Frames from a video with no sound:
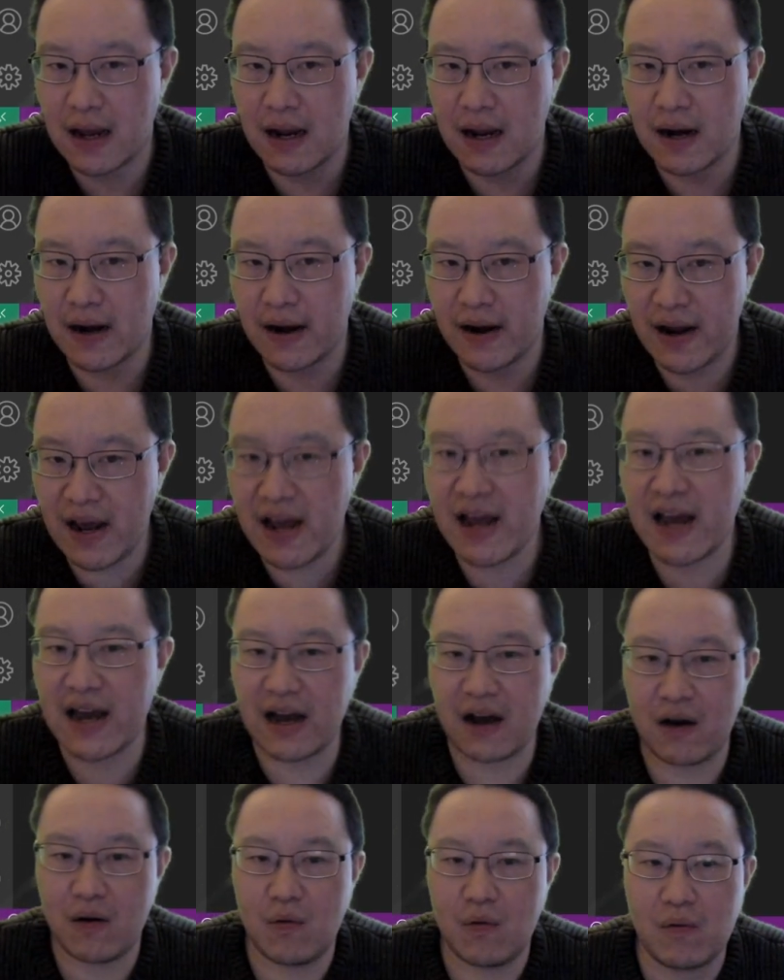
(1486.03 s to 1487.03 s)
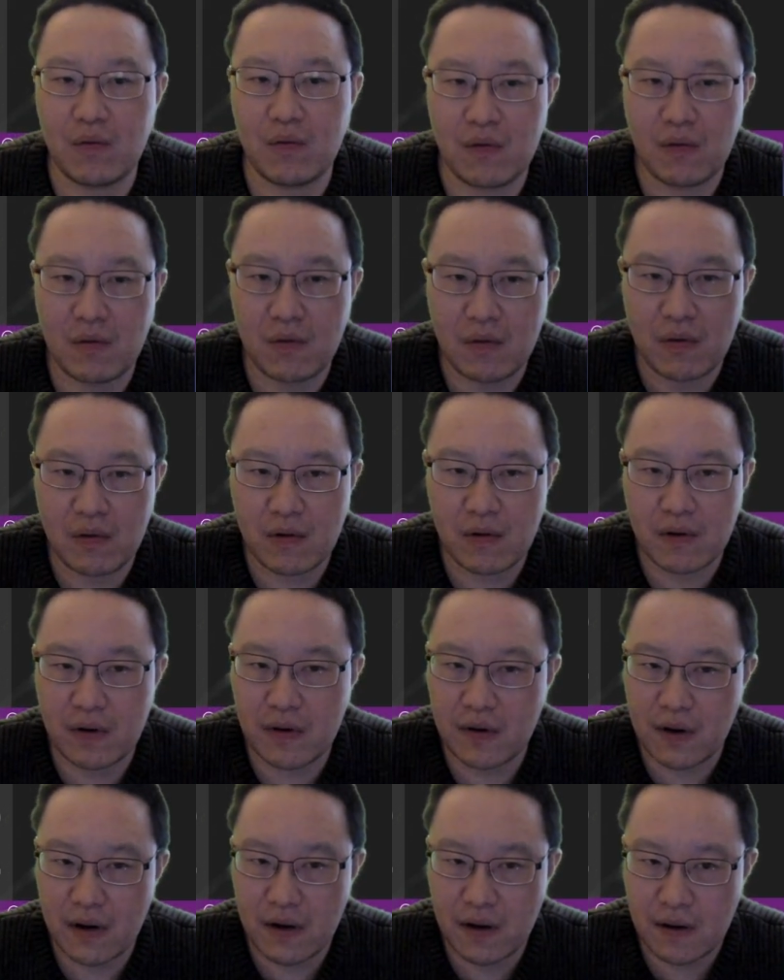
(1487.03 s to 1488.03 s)
Now,
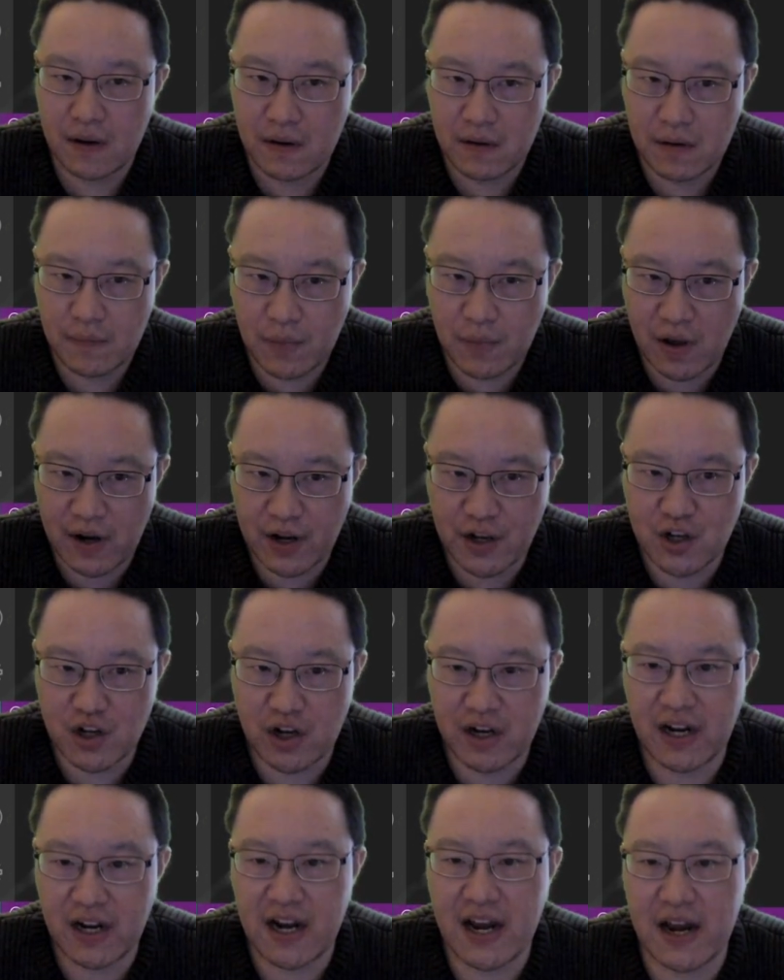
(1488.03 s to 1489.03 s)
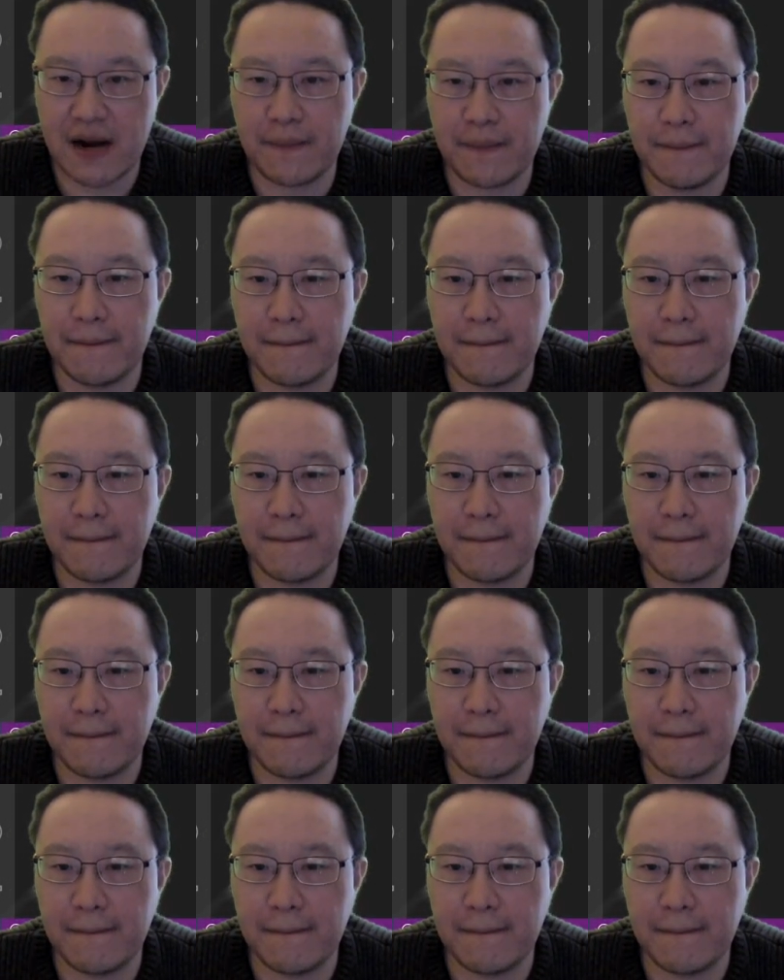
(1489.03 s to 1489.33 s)
plug and chug again.